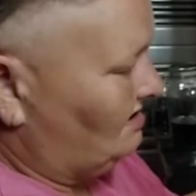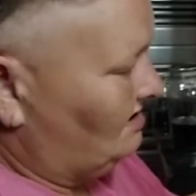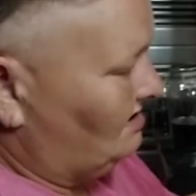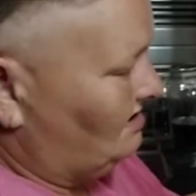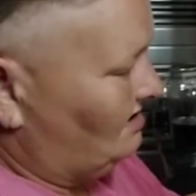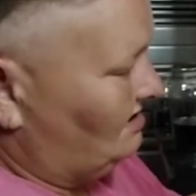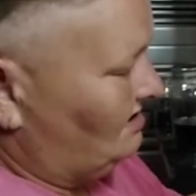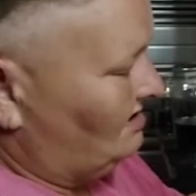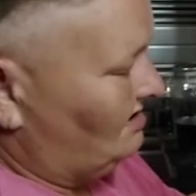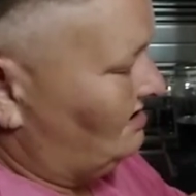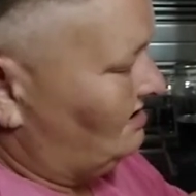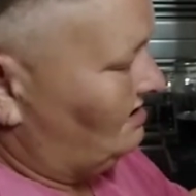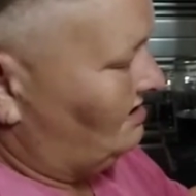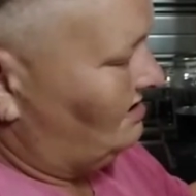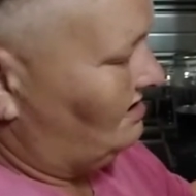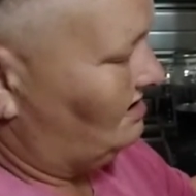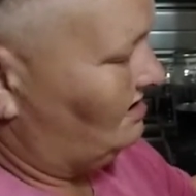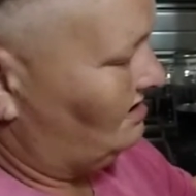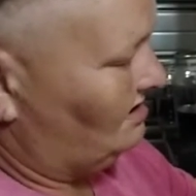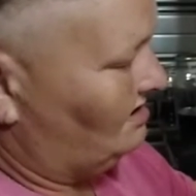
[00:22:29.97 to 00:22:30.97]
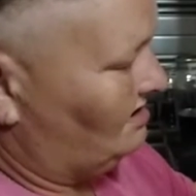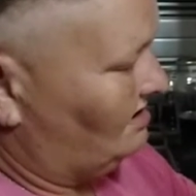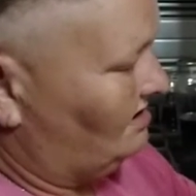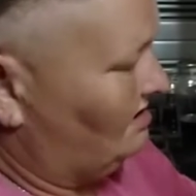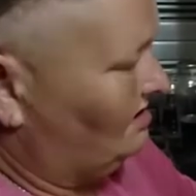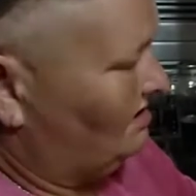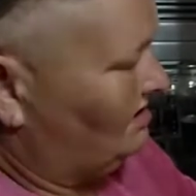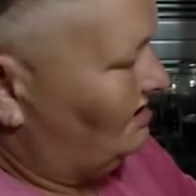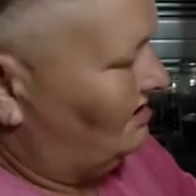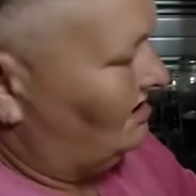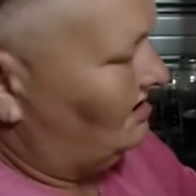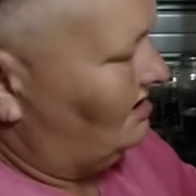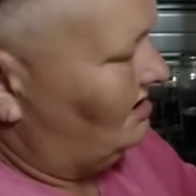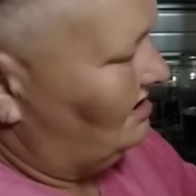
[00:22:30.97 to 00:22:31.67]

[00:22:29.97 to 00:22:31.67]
Nobody speaks.